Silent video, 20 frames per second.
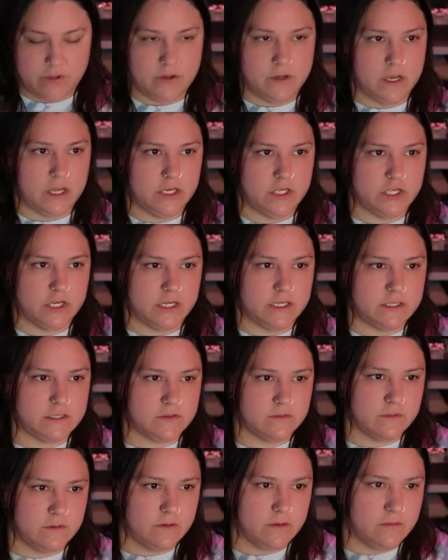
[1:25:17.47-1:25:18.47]

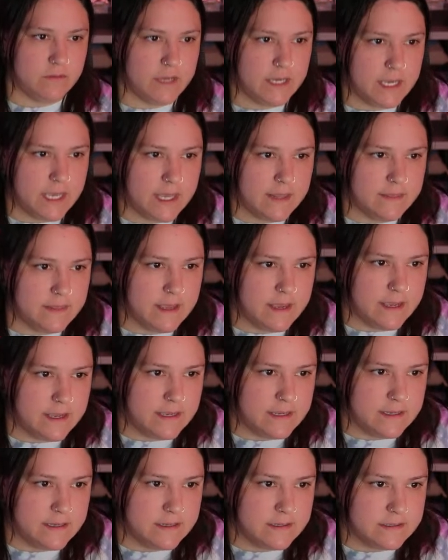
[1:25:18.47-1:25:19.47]
adjust real quick, and that
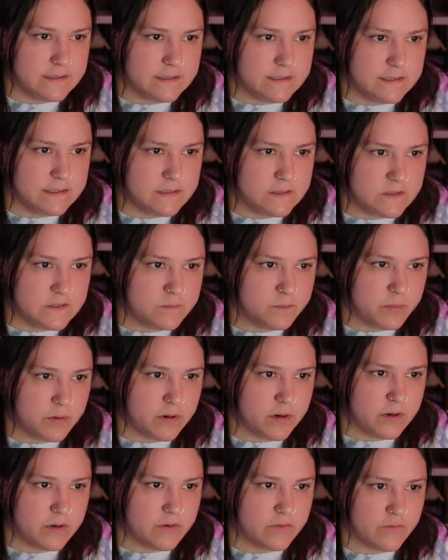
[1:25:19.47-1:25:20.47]
is this
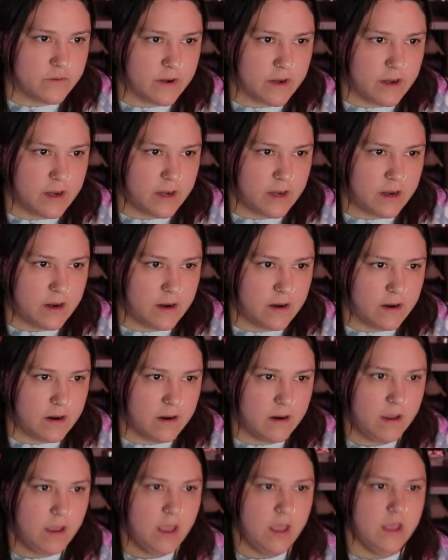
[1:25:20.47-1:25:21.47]
part right
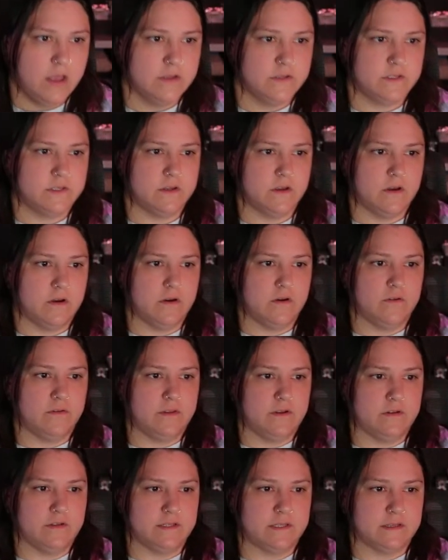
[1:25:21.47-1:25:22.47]
here. So
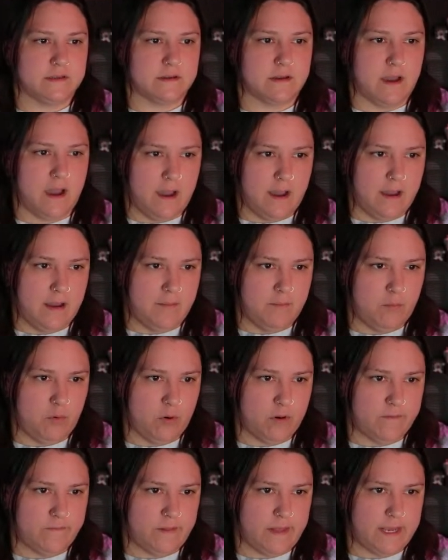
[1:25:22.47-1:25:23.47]
there's
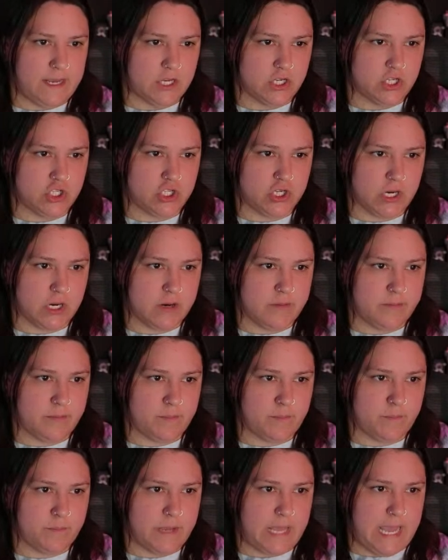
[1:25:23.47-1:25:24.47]
more of like a sharp
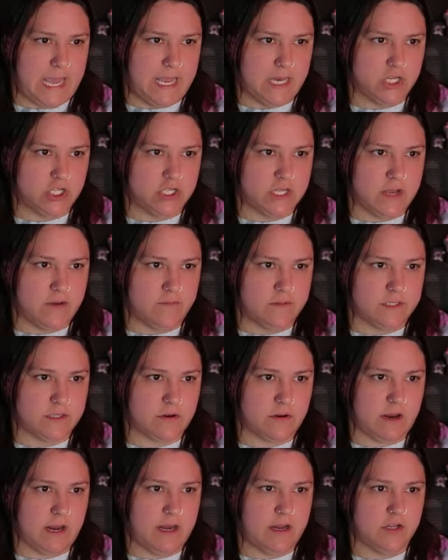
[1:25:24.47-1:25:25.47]
edge that was
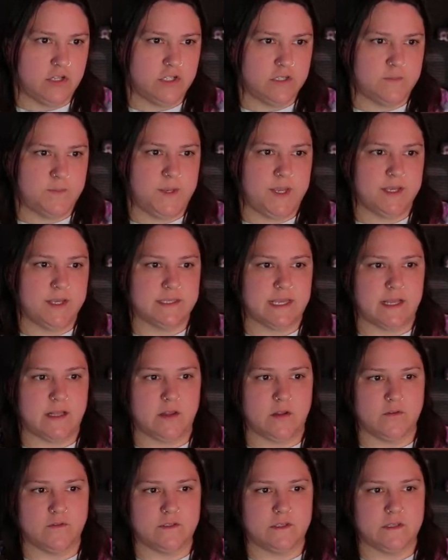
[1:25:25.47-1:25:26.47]
created just because I
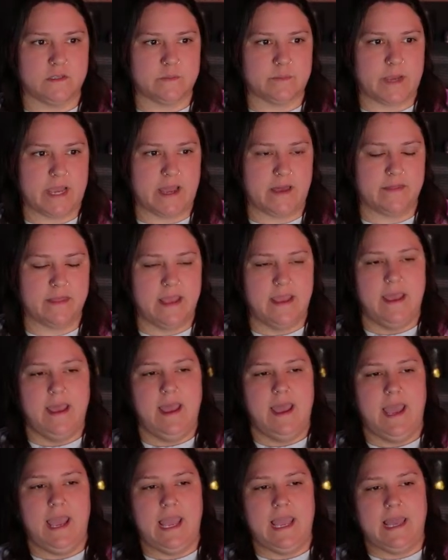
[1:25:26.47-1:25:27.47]
closed this path,
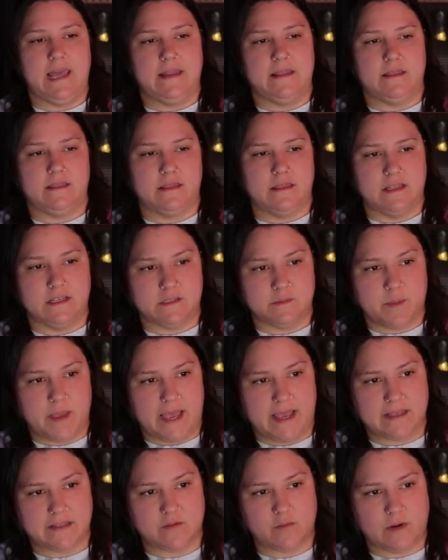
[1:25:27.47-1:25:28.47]
and this
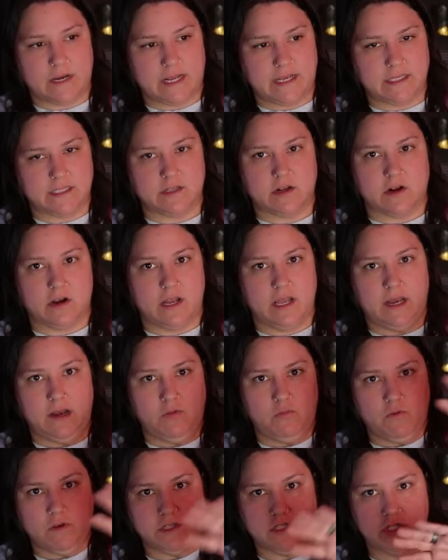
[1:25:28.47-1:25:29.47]
path when I
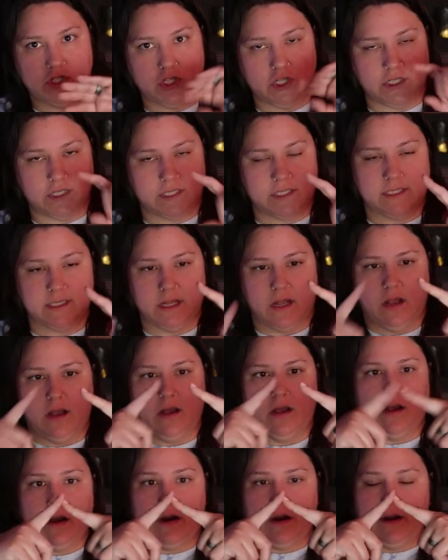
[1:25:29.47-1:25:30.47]
started was just a
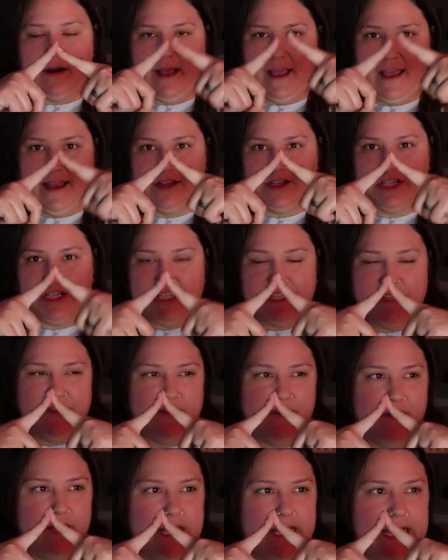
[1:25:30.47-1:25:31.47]
hard edge.
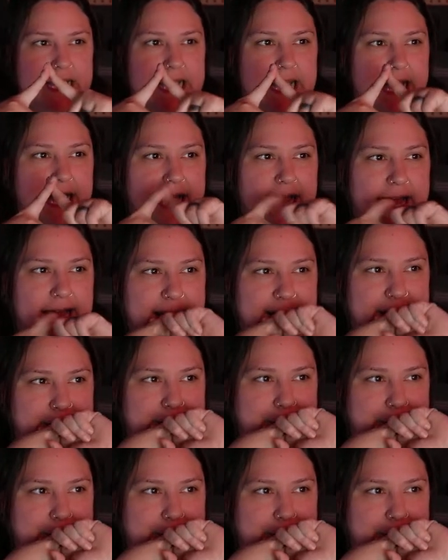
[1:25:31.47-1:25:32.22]
So I